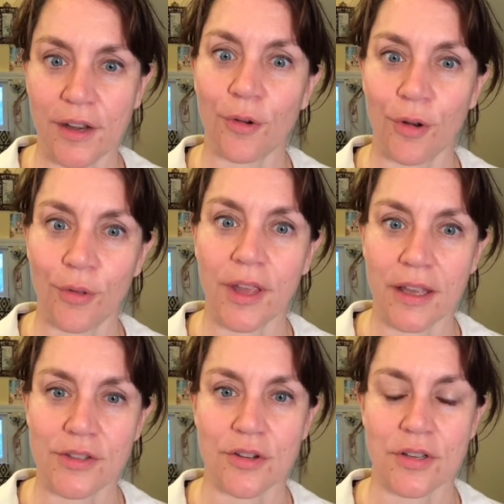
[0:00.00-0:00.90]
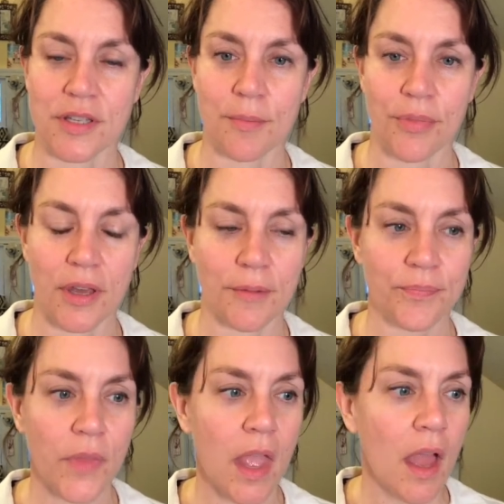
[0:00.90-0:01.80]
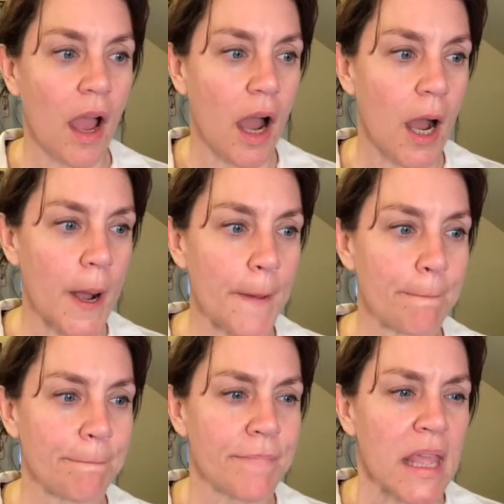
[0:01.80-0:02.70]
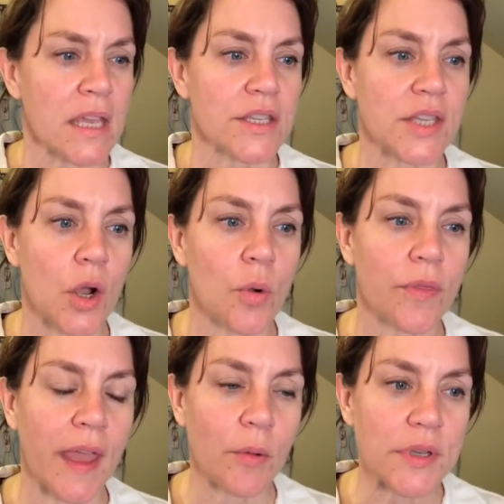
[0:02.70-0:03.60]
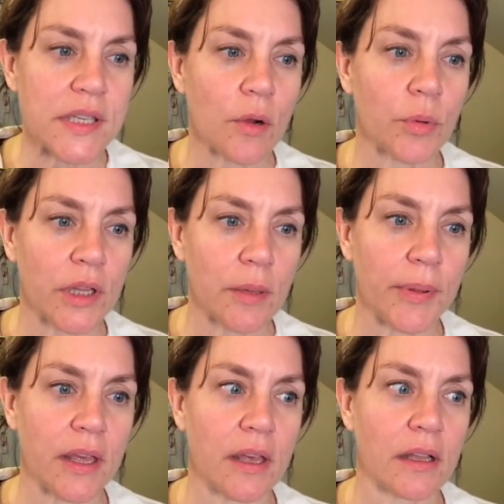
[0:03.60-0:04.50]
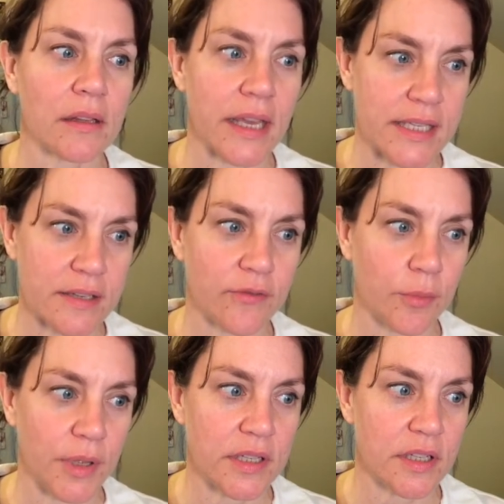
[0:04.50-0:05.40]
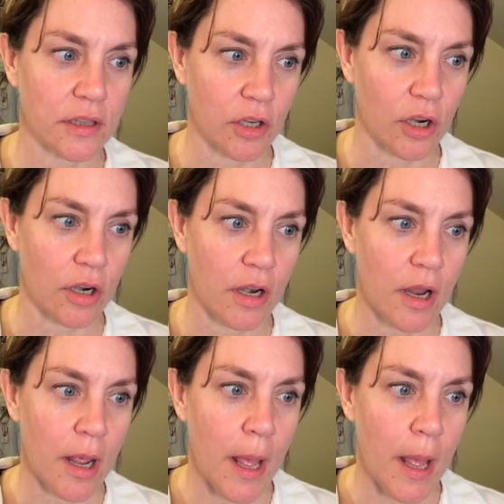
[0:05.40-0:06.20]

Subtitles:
they don't know the answer to something. So that was a really big lesson for me to learn.